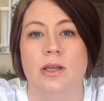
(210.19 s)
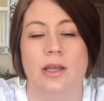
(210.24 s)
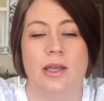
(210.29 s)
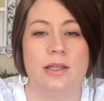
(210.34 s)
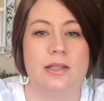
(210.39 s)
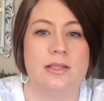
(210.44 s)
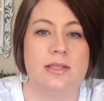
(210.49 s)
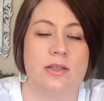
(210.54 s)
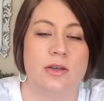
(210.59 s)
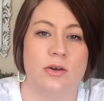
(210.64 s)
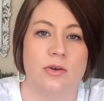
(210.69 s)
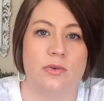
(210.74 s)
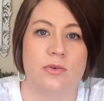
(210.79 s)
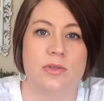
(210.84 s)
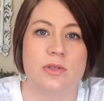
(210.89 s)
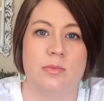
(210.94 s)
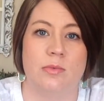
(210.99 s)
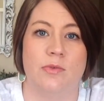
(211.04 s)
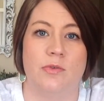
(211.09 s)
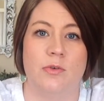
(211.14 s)
And so
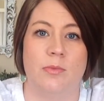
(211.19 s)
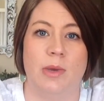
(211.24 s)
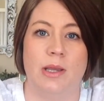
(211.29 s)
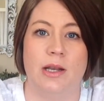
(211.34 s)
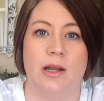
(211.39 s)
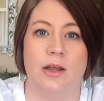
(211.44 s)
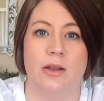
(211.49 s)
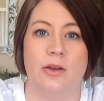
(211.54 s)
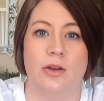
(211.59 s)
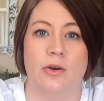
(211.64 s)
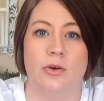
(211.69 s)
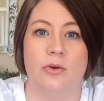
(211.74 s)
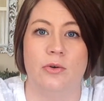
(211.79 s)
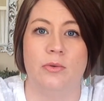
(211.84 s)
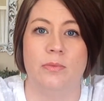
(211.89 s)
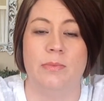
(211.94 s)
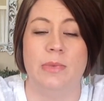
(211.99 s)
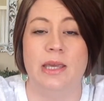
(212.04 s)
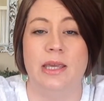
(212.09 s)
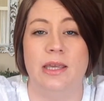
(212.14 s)
some of you may not know
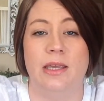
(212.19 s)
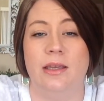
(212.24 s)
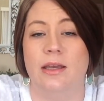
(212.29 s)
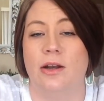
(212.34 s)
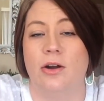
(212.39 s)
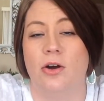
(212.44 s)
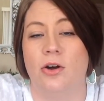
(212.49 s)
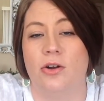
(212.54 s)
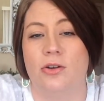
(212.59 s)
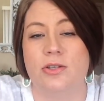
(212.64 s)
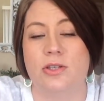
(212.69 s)
me at all.